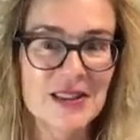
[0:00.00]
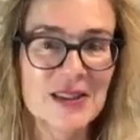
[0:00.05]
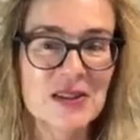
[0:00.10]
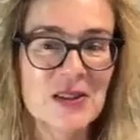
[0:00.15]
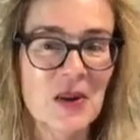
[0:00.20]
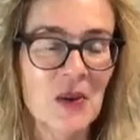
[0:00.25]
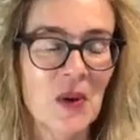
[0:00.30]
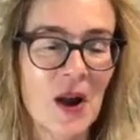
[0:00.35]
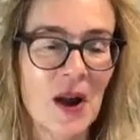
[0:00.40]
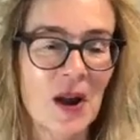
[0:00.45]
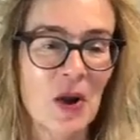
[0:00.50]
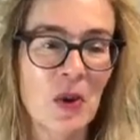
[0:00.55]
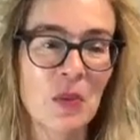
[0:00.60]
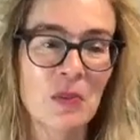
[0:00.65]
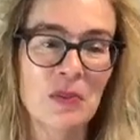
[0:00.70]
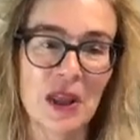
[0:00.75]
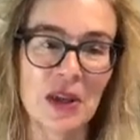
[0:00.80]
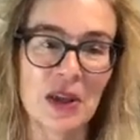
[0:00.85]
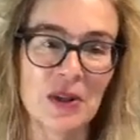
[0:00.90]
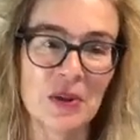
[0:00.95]
So I
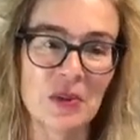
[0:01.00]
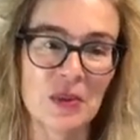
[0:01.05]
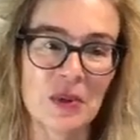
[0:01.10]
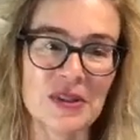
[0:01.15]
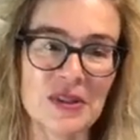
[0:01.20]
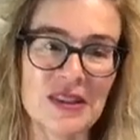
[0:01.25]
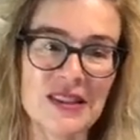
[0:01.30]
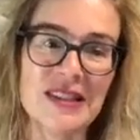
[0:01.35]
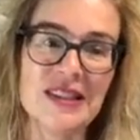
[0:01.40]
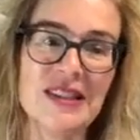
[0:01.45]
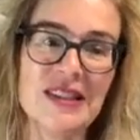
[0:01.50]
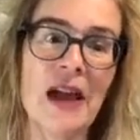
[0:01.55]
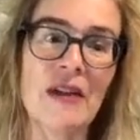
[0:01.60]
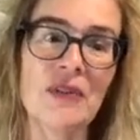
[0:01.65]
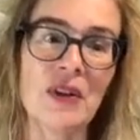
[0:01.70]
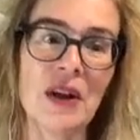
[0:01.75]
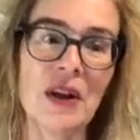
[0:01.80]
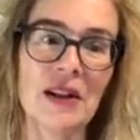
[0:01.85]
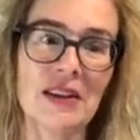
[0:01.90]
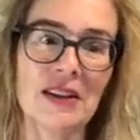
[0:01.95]
hope that you will
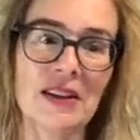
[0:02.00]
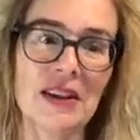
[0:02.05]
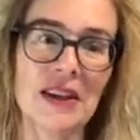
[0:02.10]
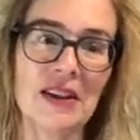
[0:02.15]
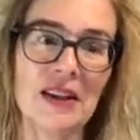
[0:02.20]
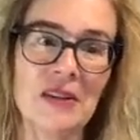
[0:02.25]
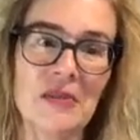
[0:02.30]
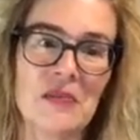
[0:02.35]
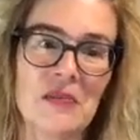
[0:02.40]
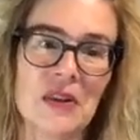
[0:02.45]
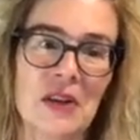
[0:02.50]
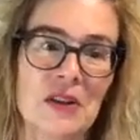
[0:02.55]
definitely